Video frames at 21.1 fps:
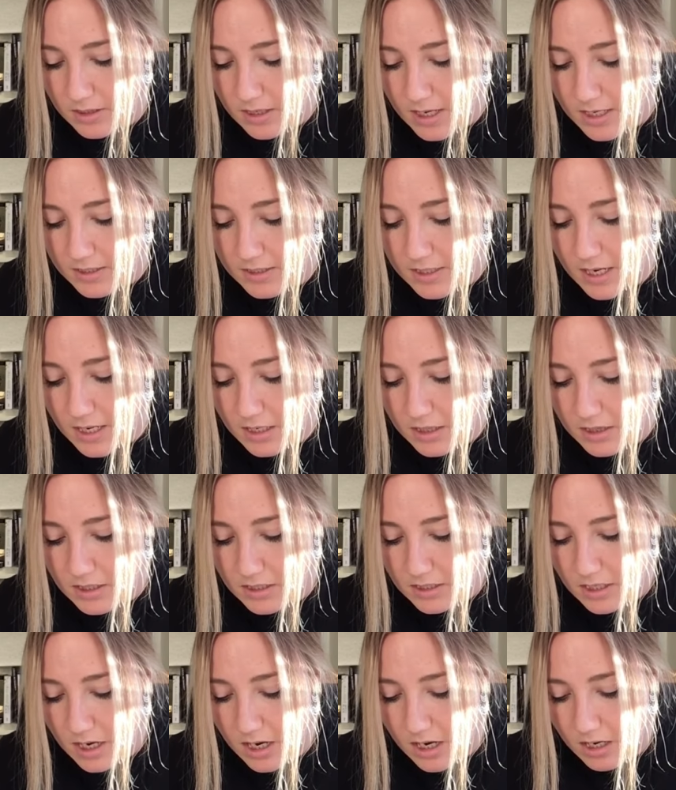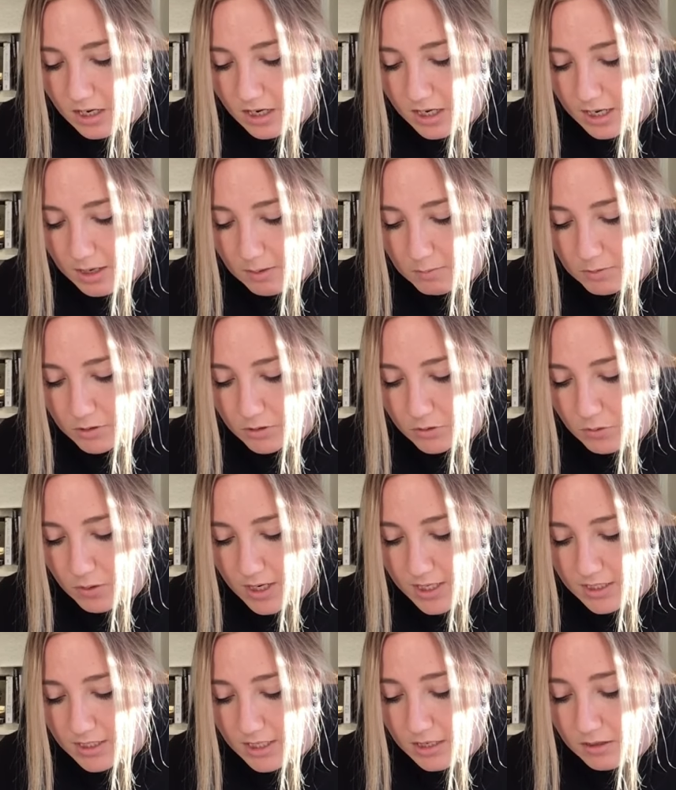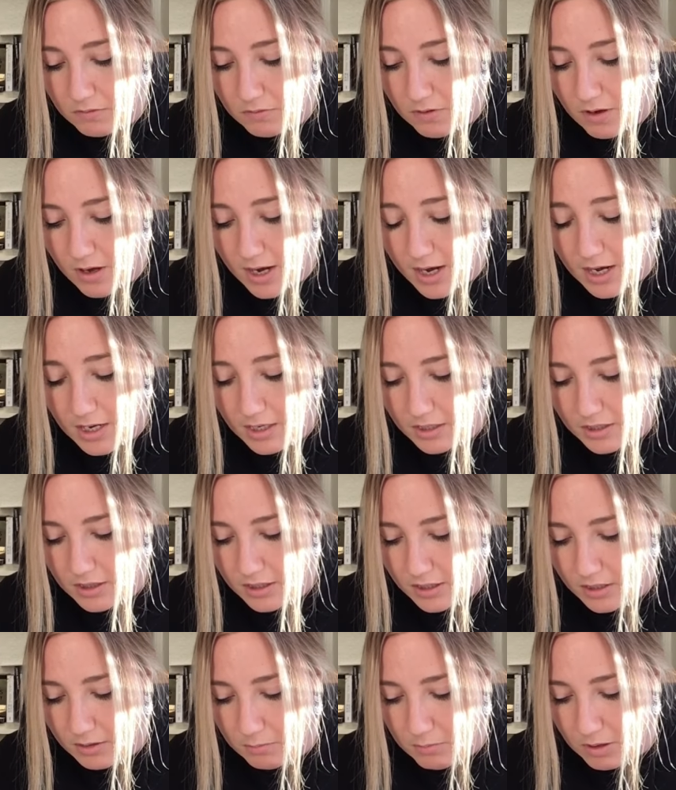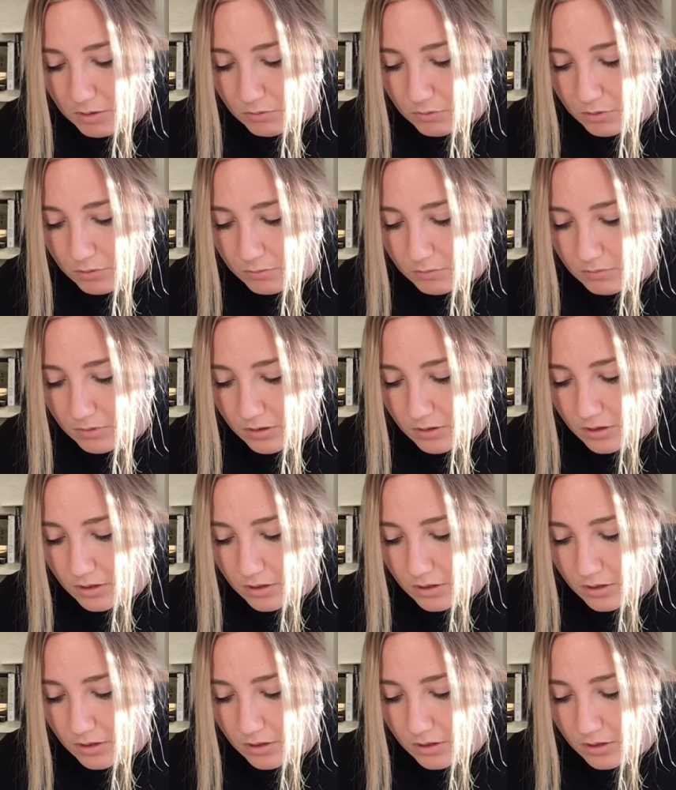I sat in the dark, unable to identify anything in my room.